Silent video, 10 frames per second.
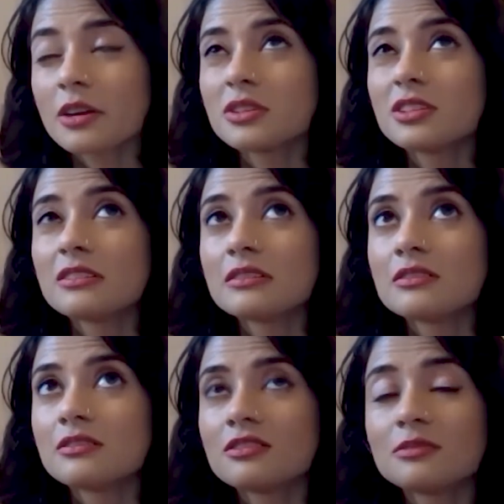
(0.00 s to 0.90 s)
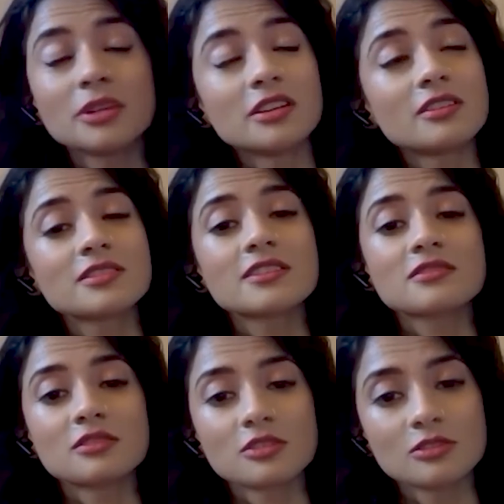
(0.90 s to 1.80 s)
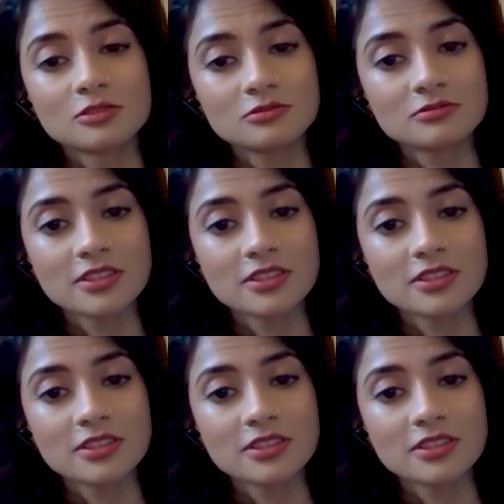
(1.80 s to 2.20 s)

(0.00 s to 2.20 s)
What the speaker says: I mean, Mira season 2